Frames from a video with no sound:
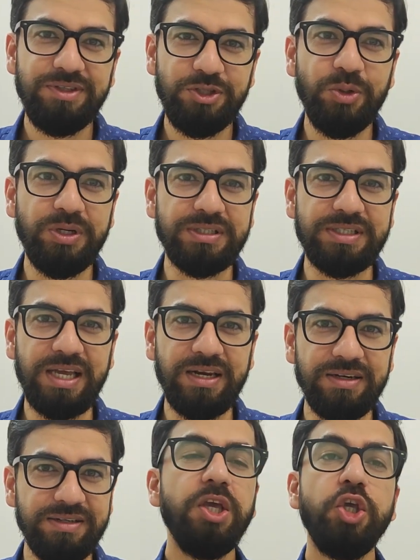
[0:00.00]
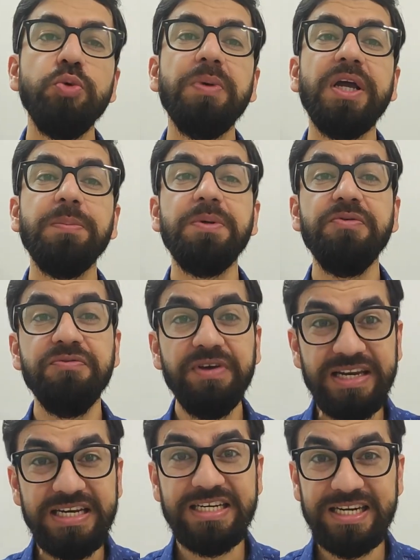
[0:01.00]
you understand. You might be
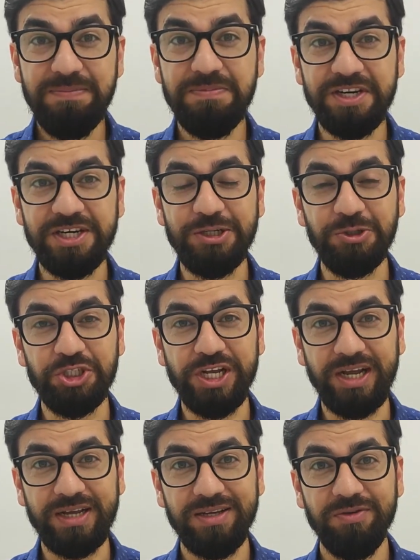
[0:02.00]
very tempted to check